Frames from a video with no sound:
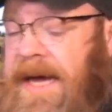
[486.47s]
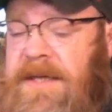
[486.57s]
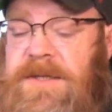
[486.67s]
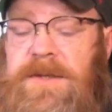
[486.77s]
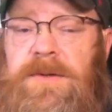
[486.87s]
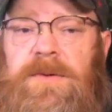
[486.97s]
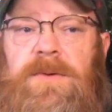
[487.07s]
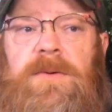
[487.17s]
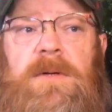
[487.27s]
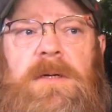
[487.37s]
go back
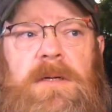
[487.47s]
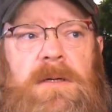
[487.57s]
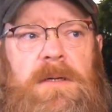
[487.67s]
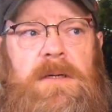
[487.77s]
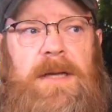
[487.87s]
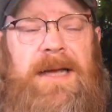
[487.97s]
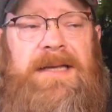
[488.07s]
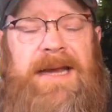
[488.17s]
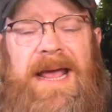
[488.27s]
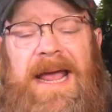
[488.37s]
to the
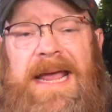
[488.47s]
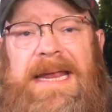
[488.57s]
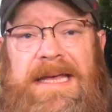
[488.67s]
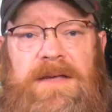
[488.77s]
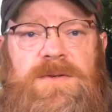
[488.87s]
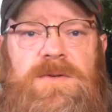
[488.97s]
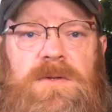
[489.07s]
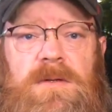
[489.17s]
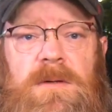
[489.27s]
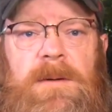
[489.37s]
1980s,
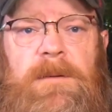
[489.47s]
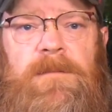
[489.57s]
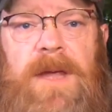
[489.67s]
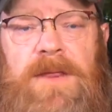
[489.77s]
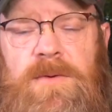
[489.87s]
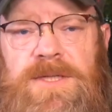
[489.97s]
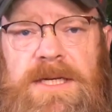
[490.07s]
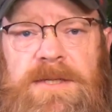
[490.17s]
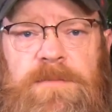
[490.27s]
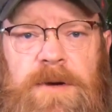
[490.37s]
and there
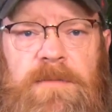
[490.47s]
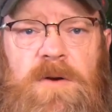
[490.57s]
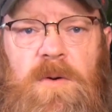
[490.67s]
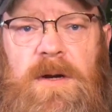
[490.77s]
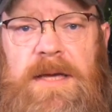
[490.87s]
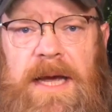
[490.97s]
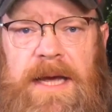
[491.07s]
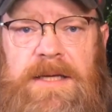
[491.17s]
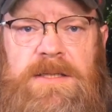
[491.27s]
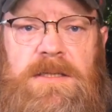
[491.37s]
was a Supreme Court
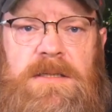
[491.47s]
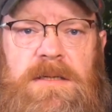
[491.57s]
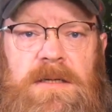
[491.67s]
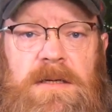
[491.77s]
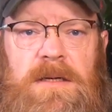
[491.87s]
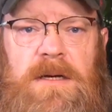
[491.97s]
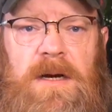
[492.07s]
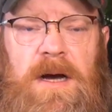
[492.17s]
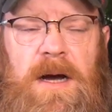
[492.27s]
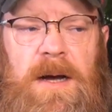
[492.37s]
case
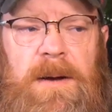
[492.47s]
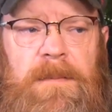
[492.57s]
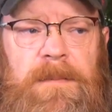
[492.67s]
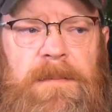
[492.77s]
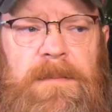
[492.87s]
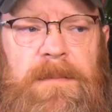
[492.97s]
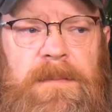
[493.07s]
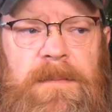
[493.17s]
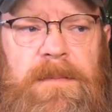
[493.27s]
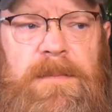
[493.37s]
um,
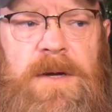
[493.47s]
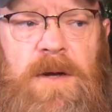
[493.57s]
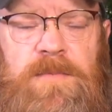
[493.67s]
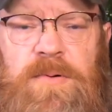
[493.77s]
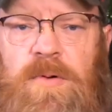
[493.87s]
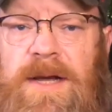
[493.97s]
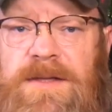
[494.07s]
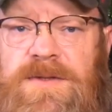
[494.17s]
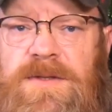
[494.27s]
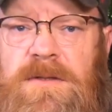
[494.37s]
called
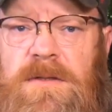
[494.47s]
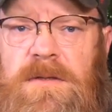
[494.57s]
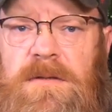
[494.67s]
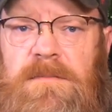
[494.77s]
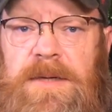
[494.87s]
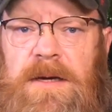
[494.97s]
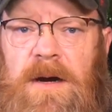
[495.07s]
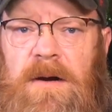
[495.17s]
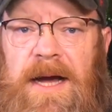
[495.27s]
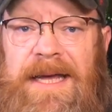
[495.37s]
Printz,
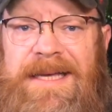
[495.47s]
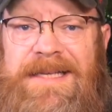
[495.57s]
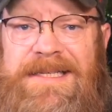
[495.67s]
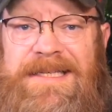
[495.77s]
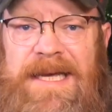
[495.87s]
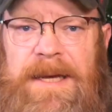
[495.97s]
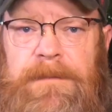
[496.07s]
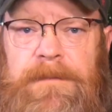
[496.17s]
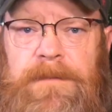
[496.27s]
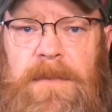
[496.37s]
P R I N
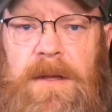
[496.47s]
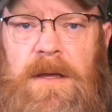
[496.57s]
Z.